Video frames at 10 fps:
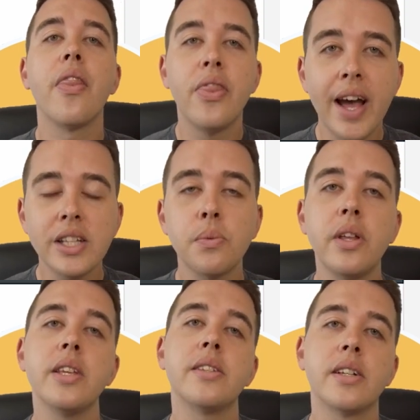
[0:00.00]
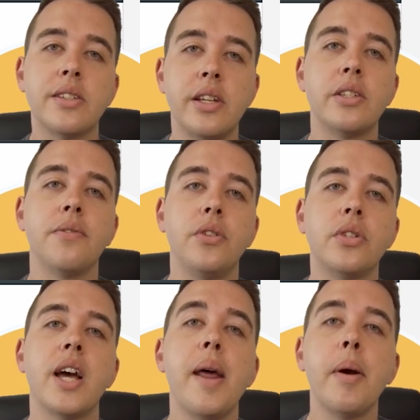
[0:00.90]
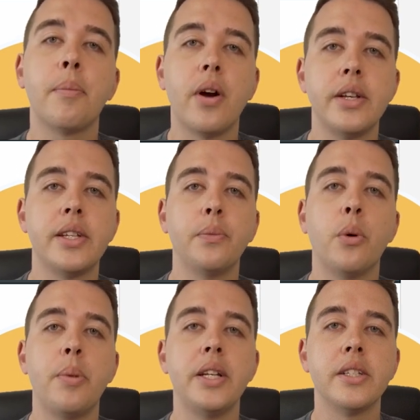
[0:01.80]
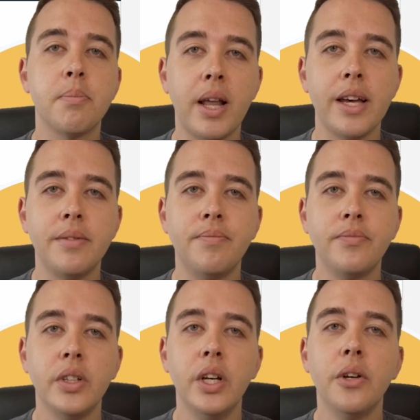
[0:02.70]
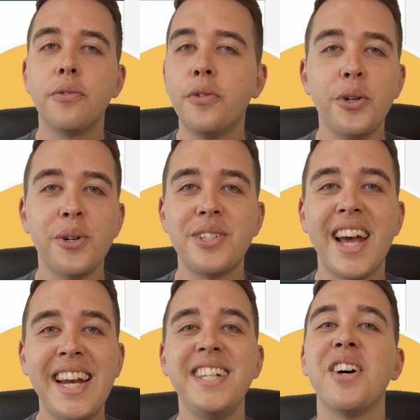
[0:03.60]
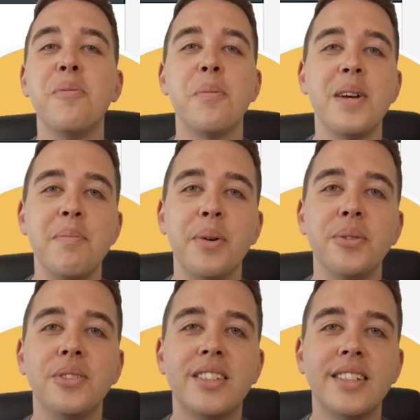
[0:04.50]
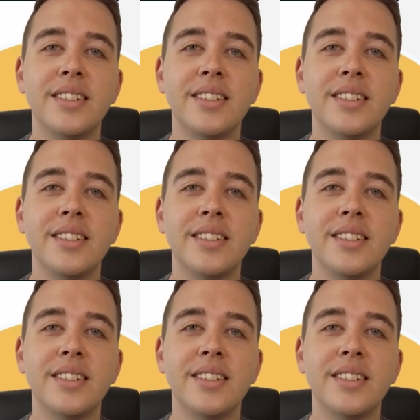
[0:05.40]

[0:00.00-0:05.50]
That's where the success of your dynamic pricing will be displayed for your daily dopamine boost.